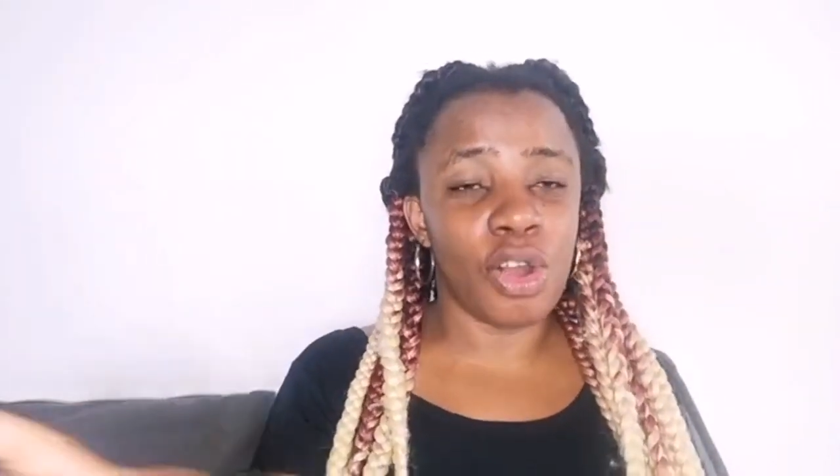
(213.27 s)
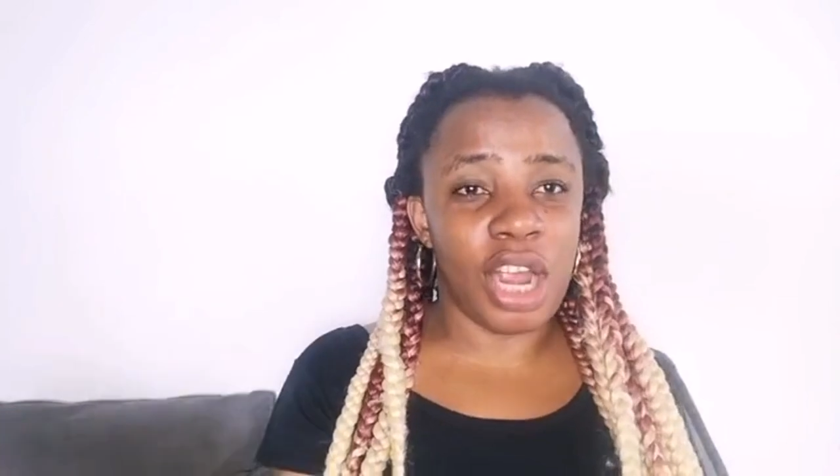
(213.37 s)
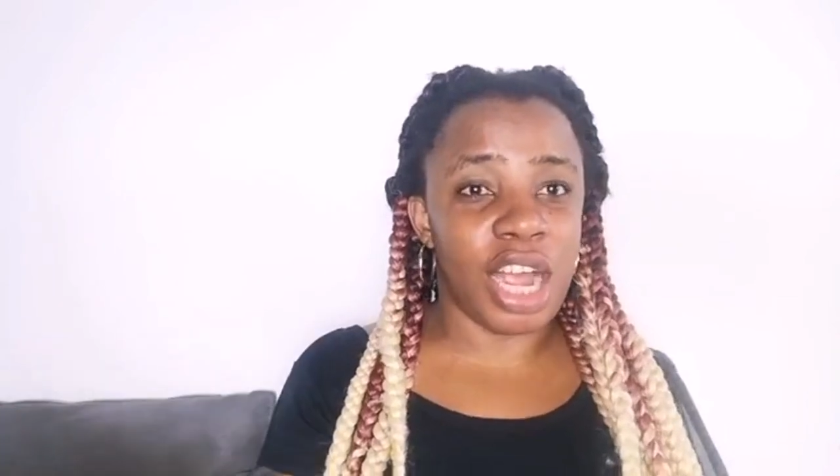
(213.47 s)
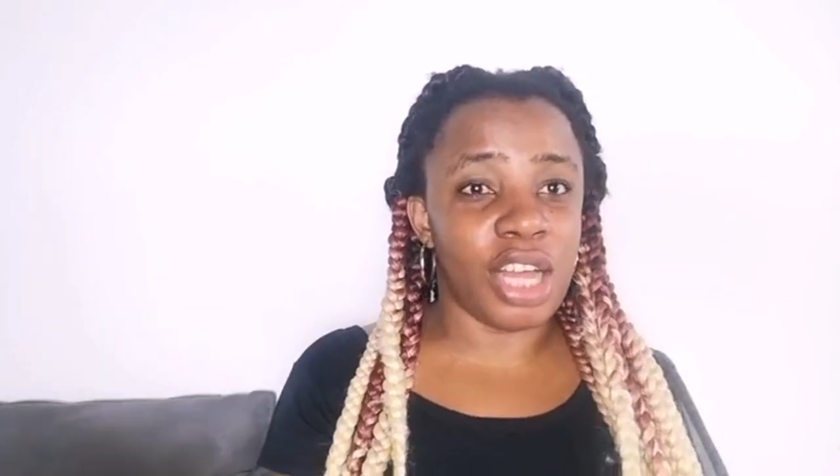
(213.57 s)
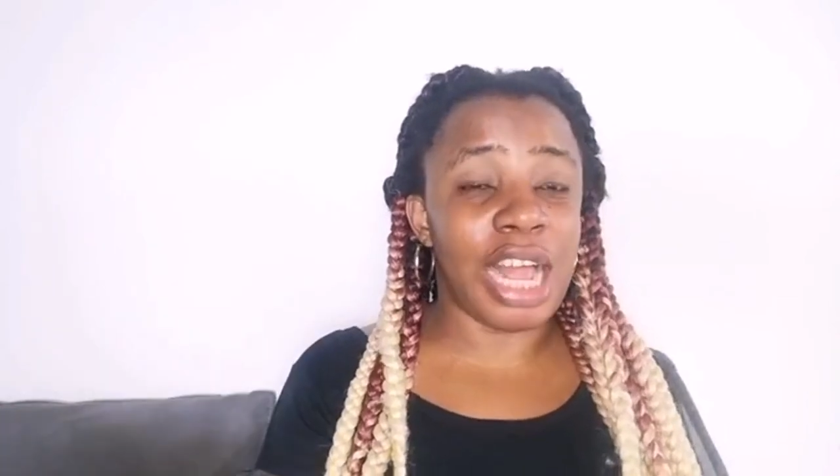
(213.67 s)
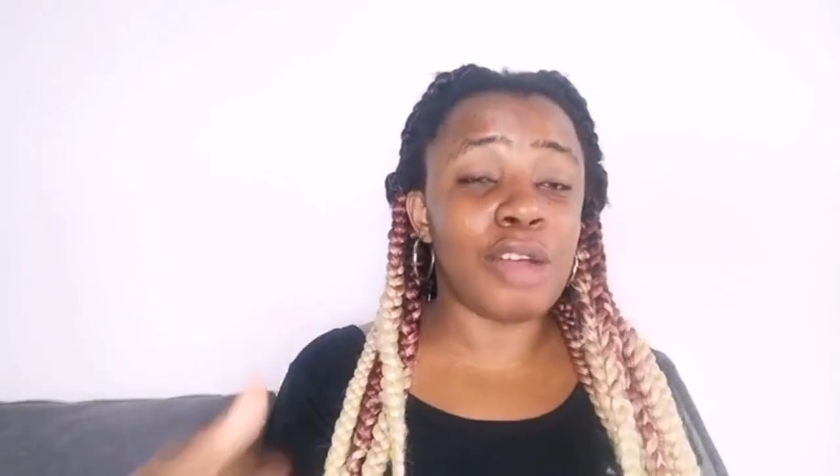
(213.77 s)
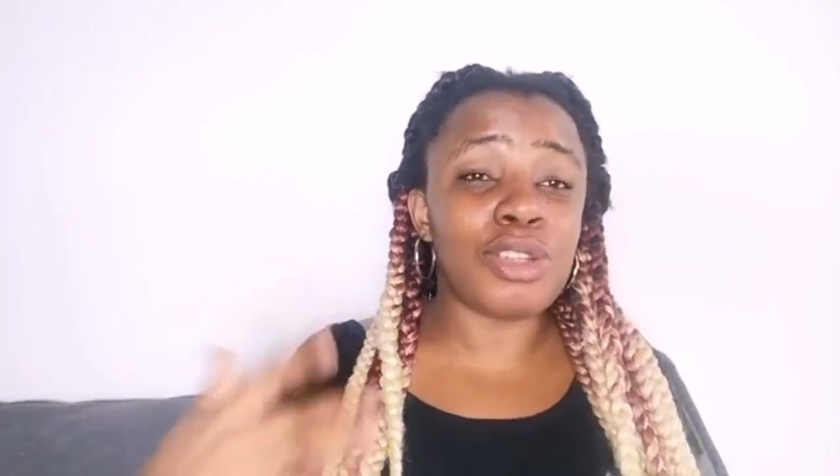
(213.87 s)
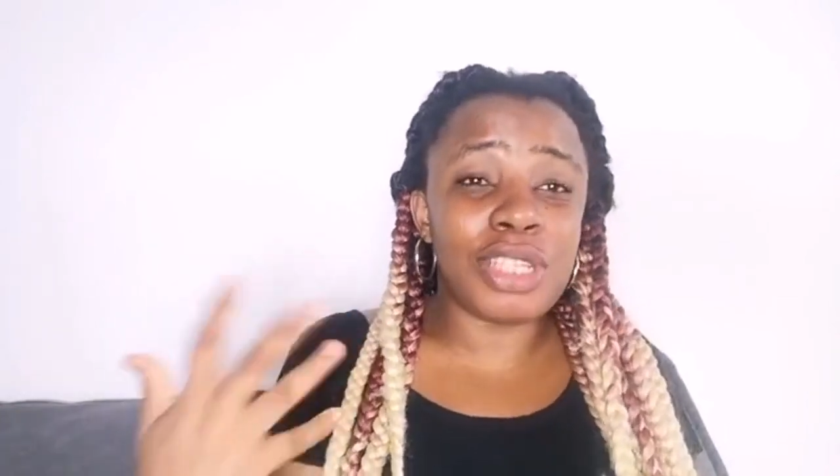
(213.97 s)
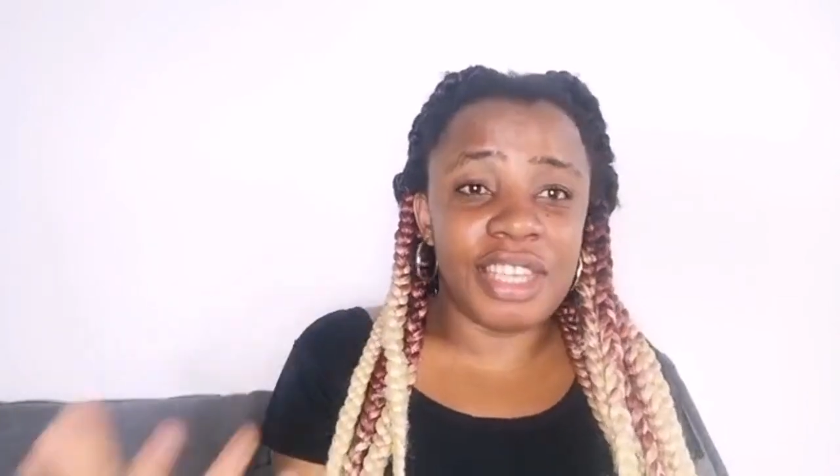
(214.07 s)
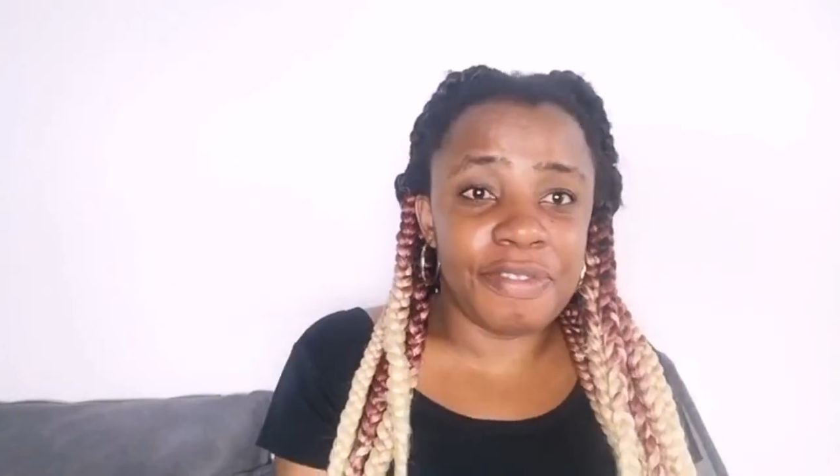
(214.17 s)
How
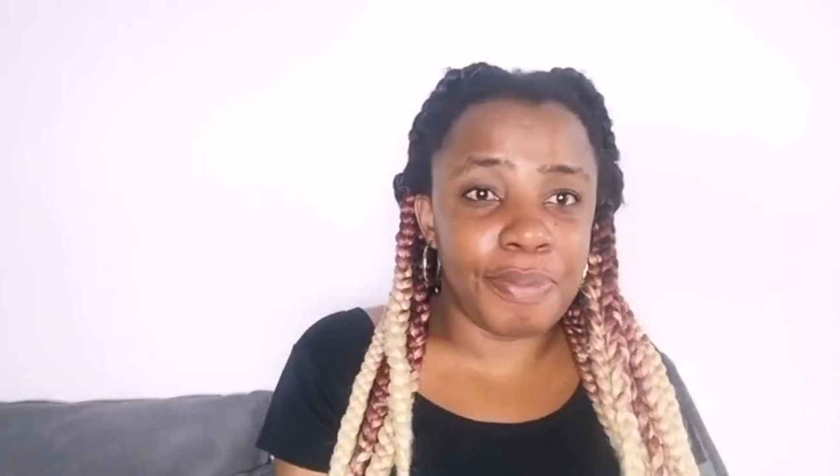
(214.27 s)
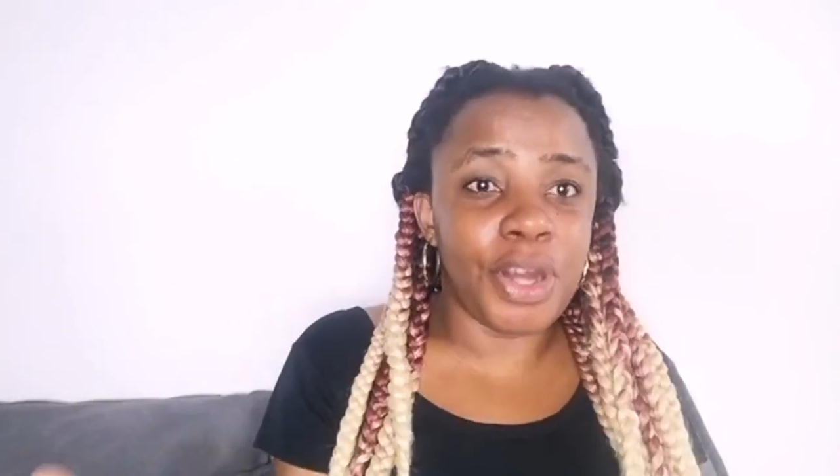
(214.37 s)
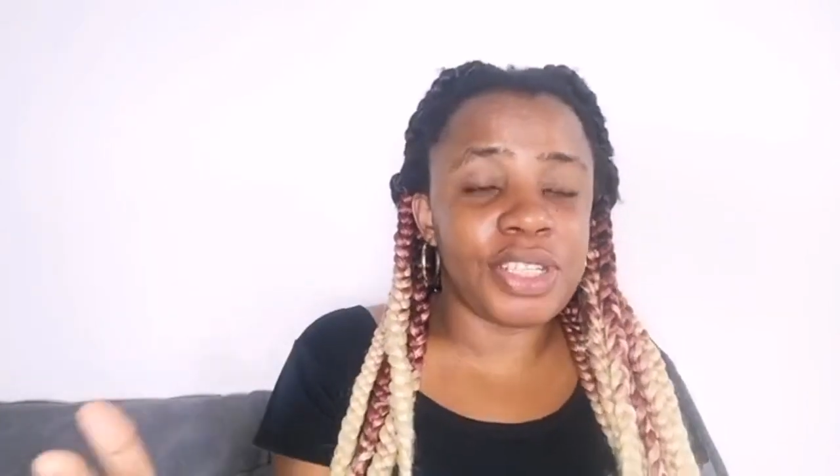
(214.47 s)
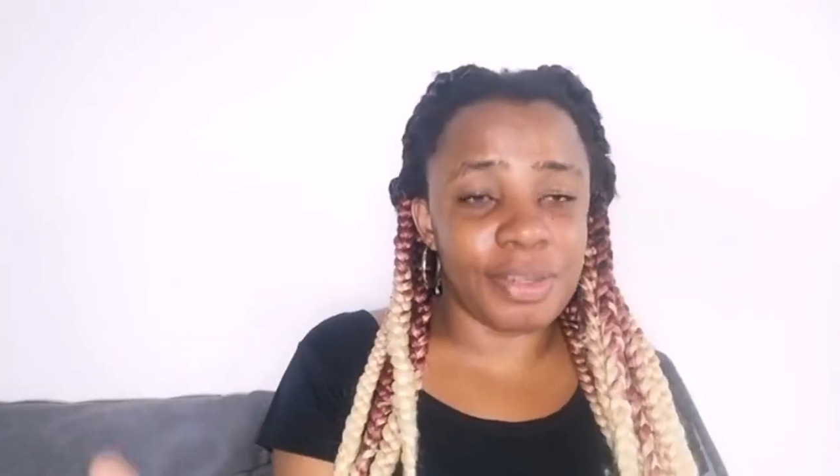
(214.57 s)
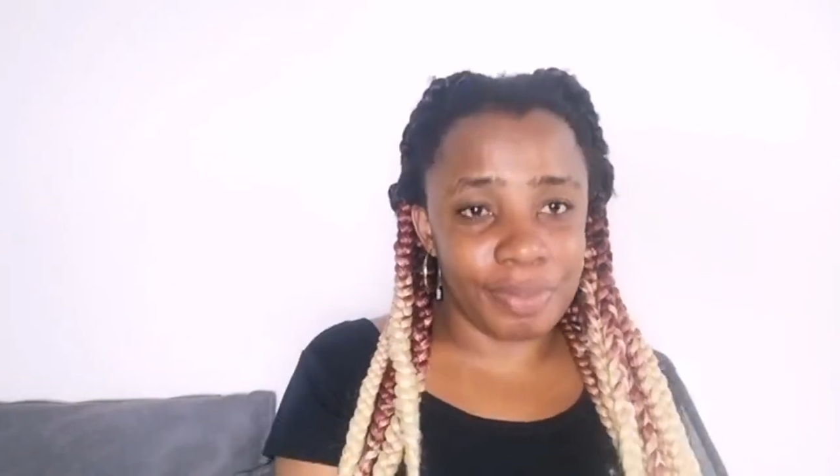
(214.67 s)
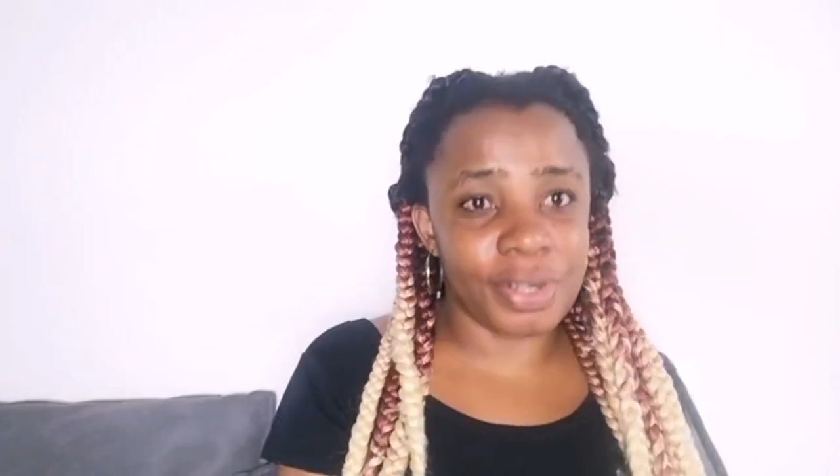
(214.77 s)
to give birth in